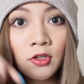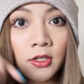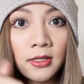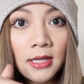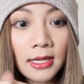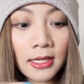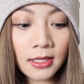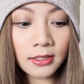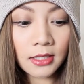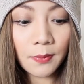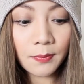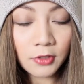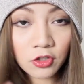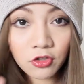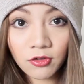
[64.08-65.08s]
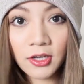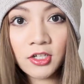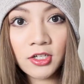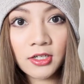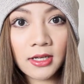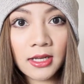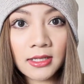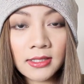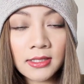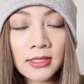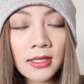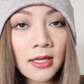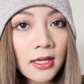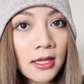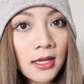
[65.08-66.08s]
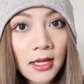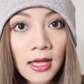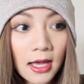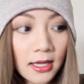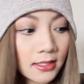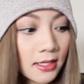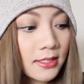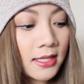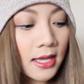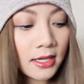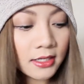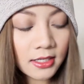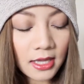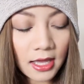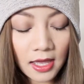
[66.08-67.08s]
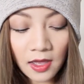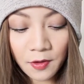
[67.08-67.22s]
done like a demonstration, as I said.